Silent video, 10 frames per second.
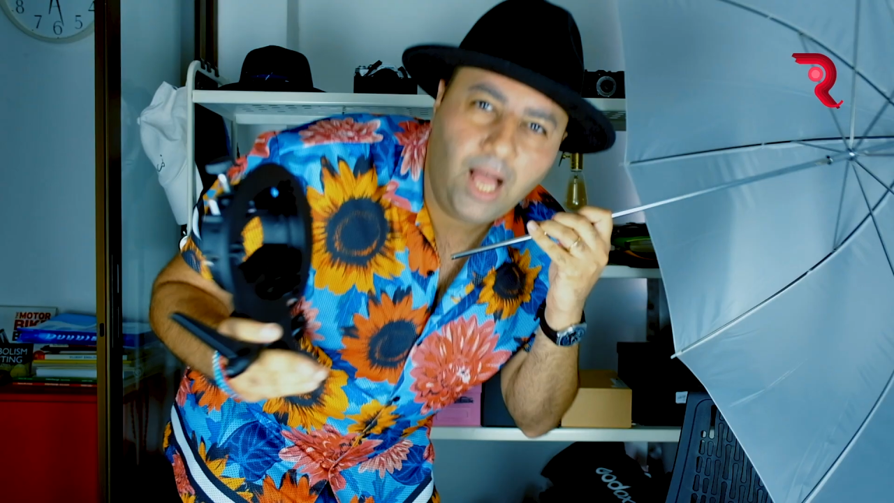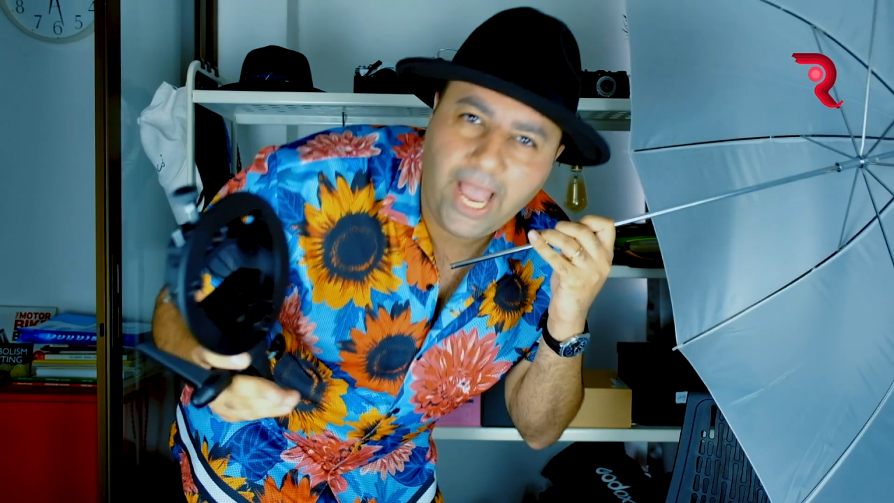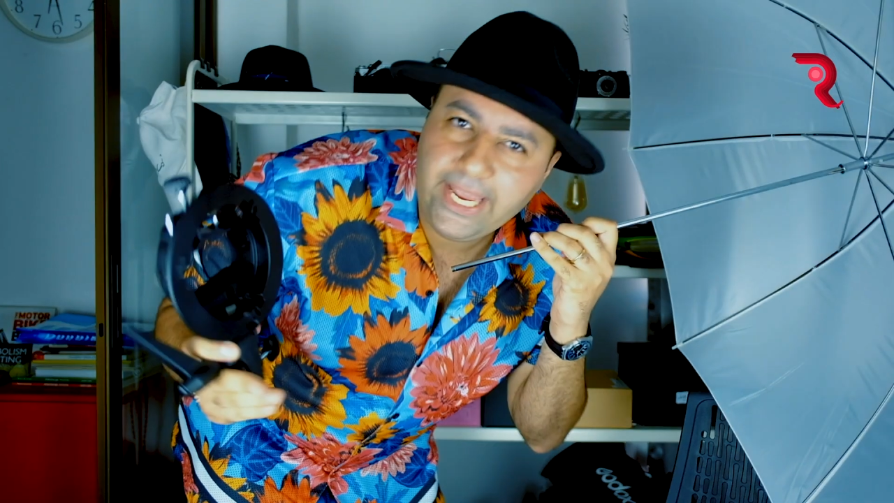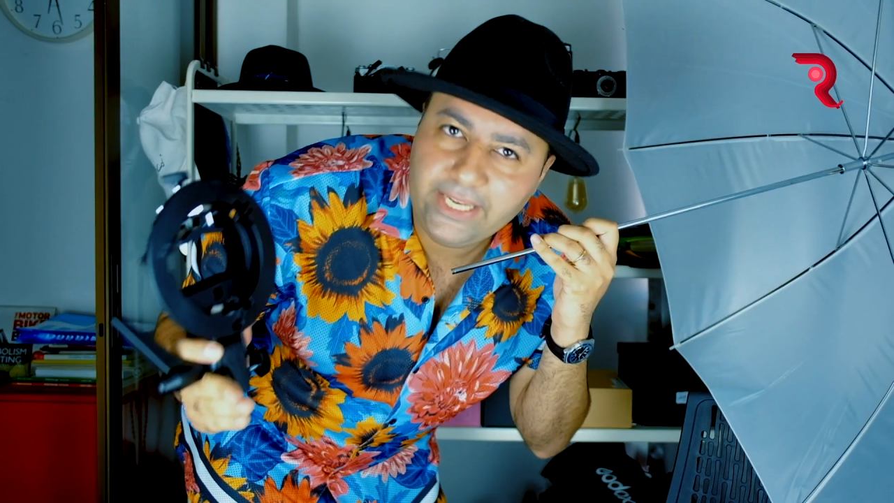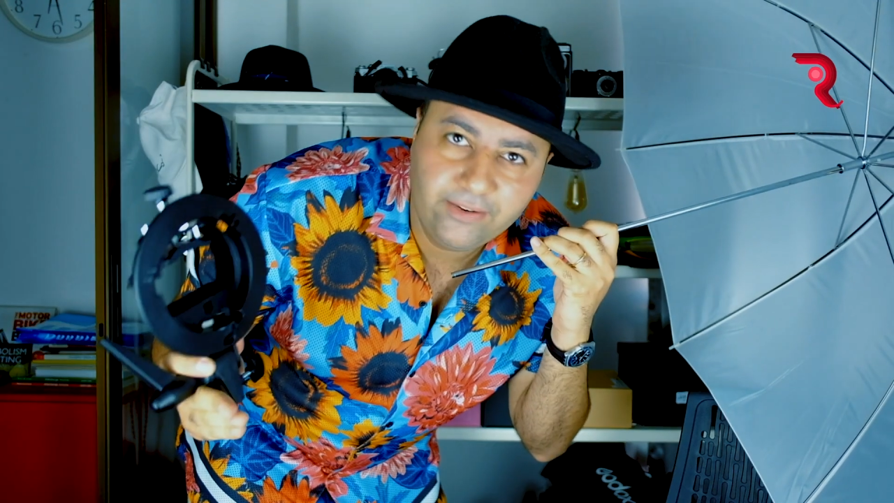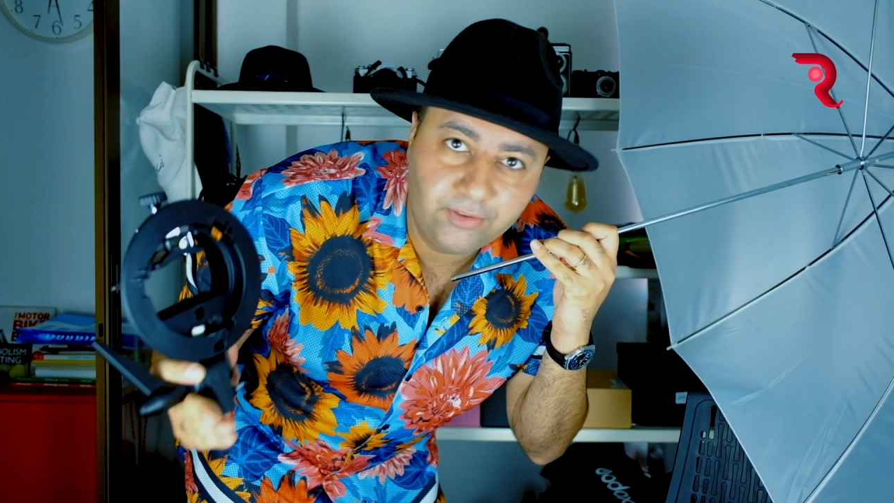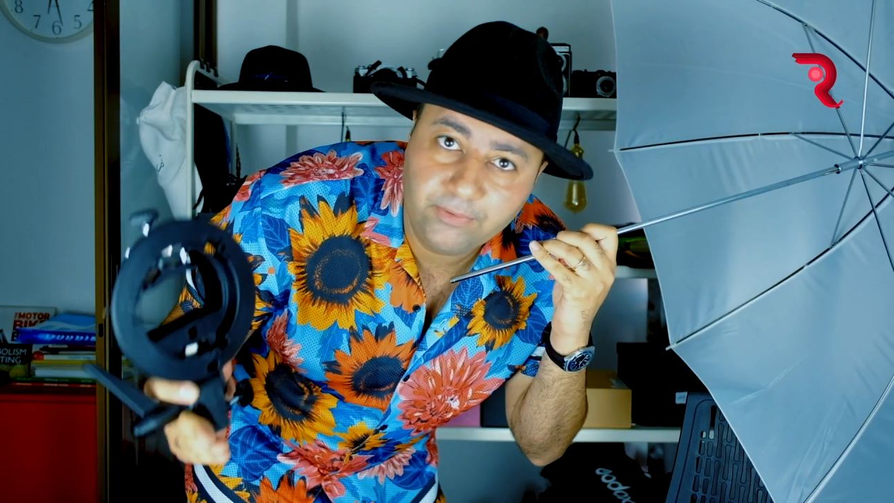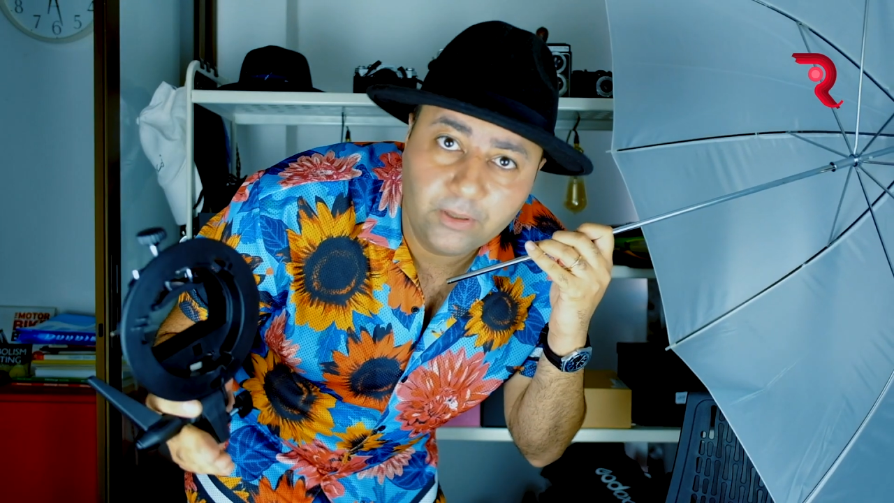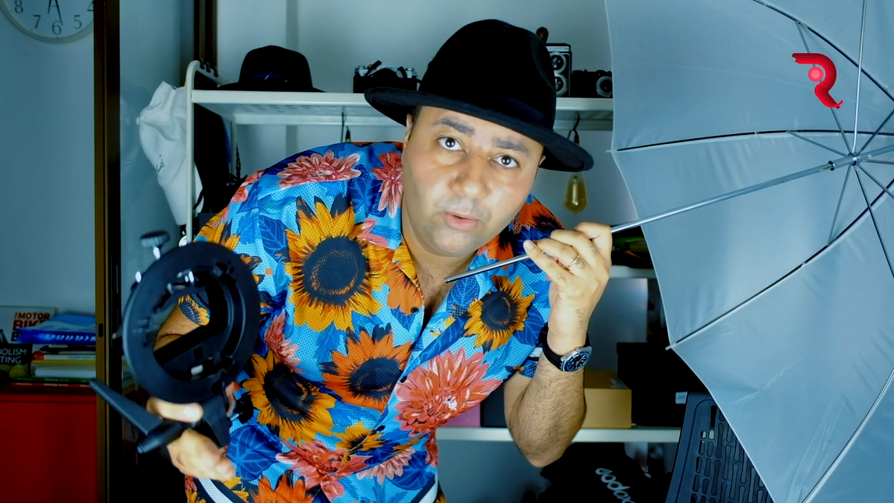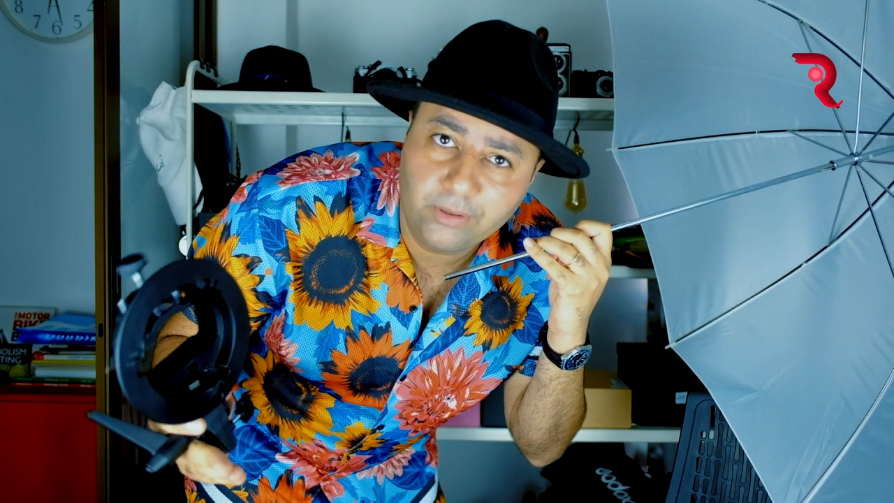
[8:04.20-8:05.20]
I never
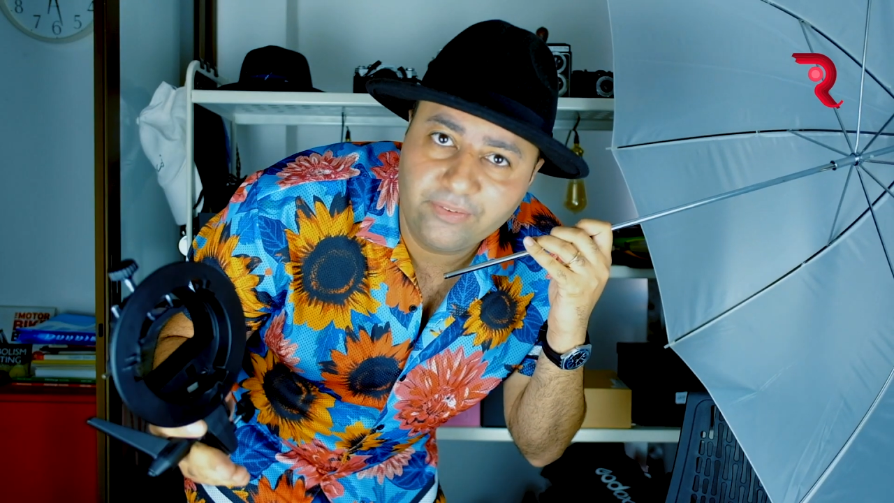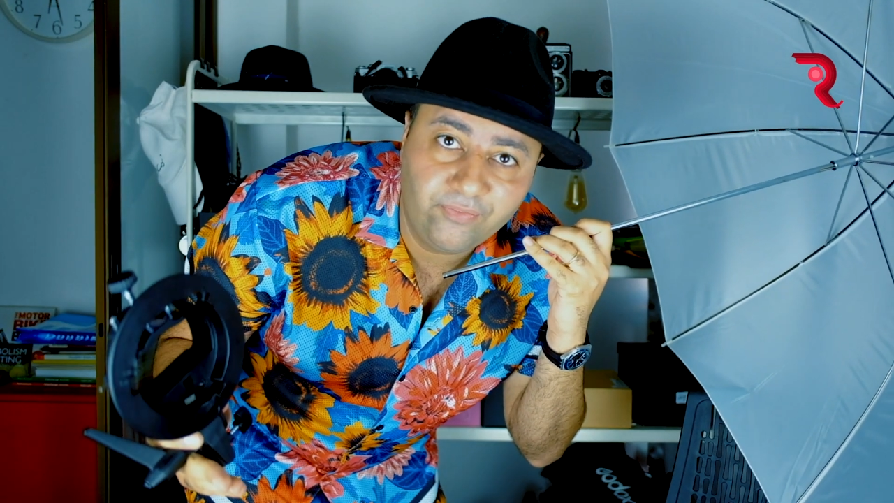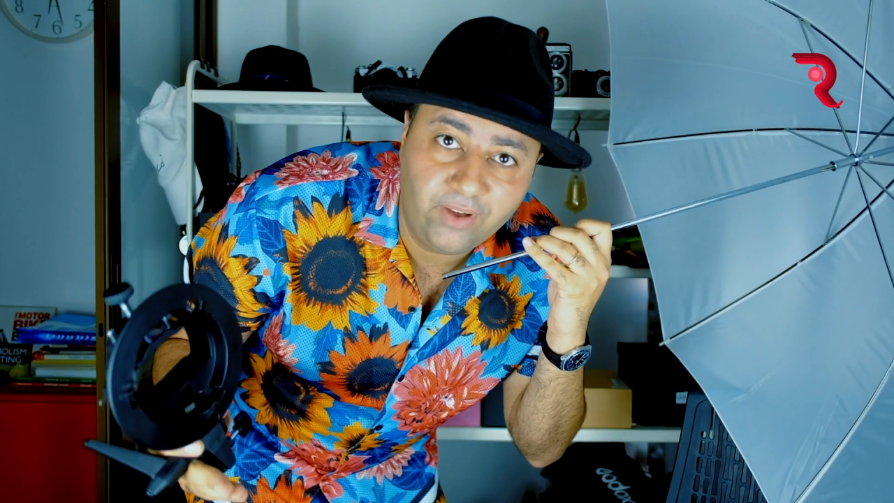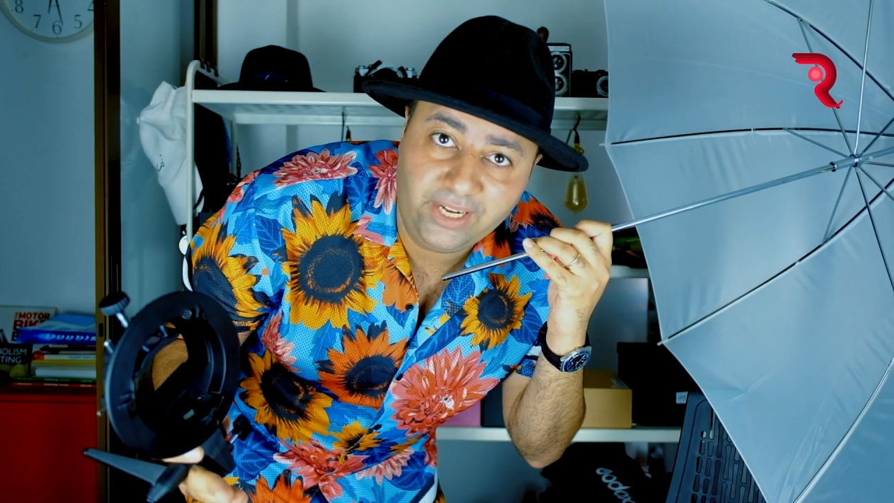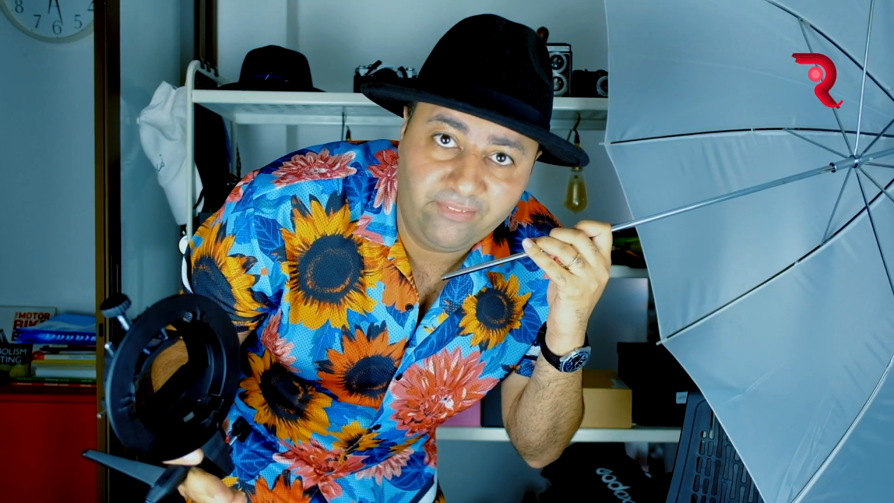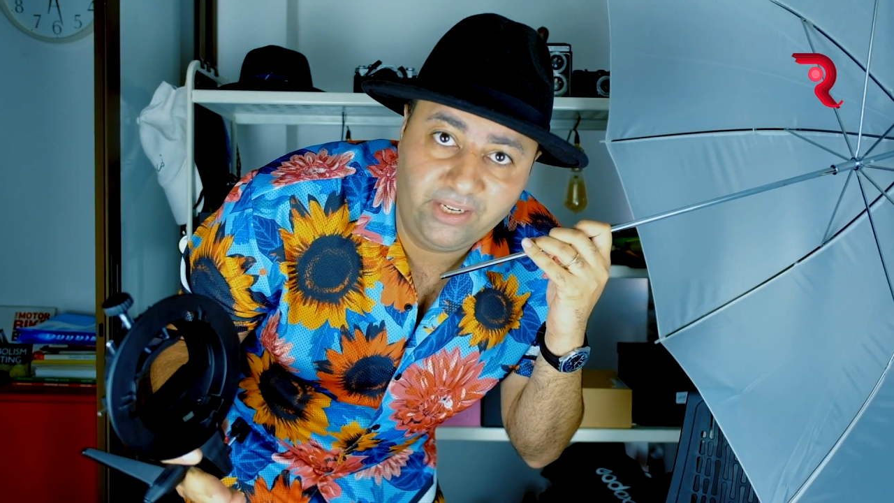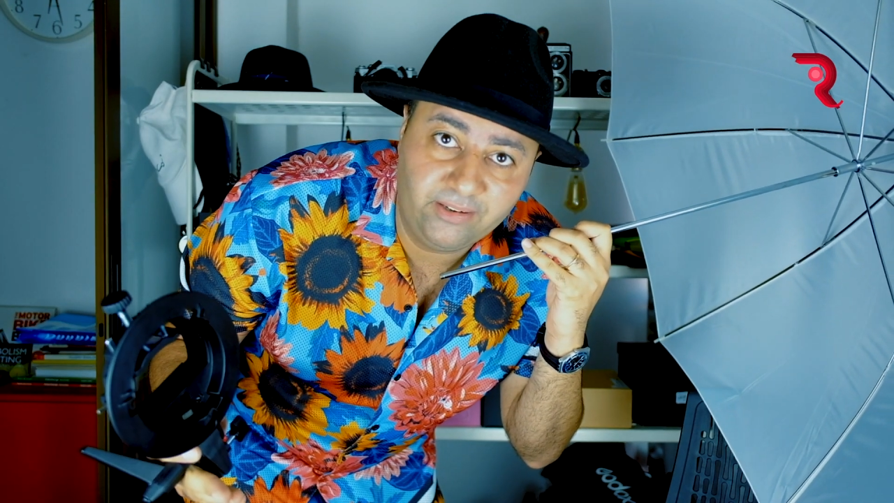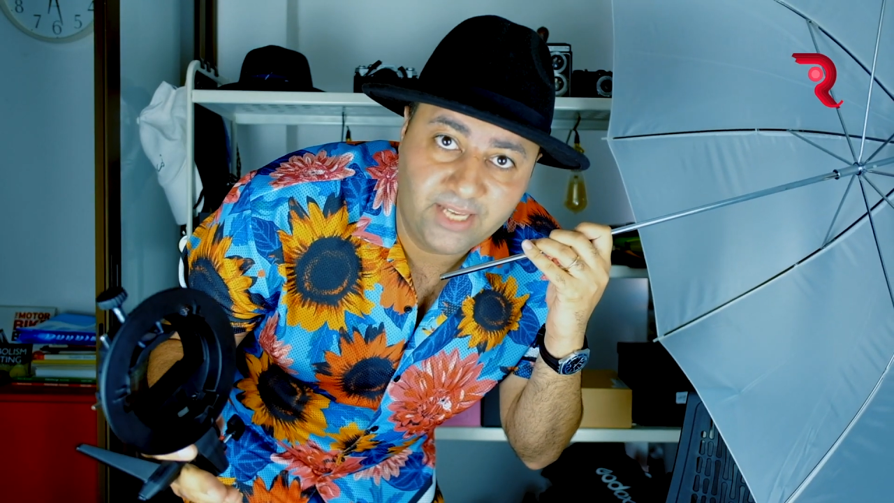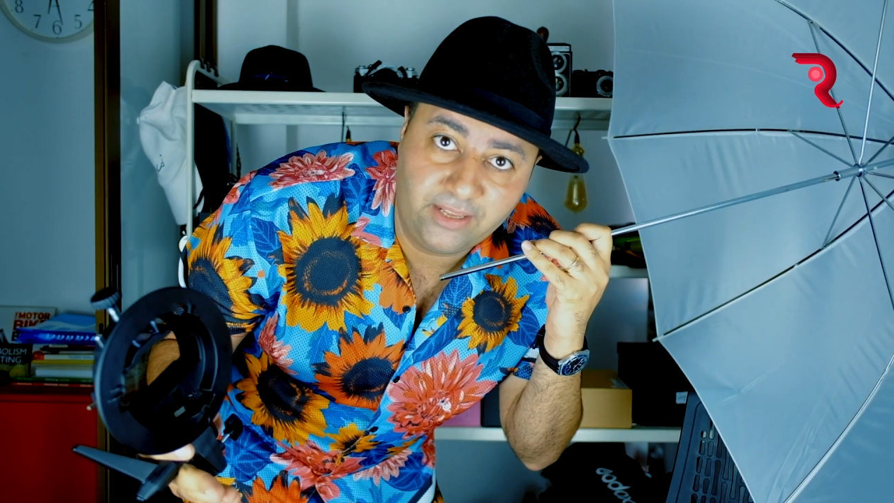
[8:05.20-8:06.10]
recorded funny videos.